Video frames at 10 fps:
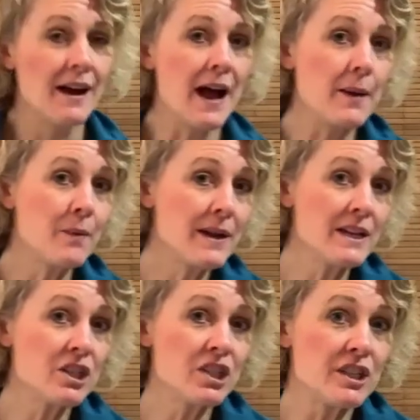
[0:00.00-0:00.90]
I
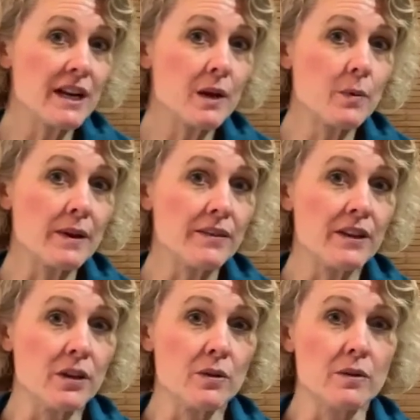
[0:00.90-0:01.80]
wanna share with
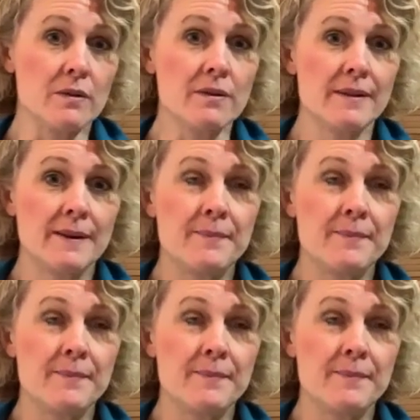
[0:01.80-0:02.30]
you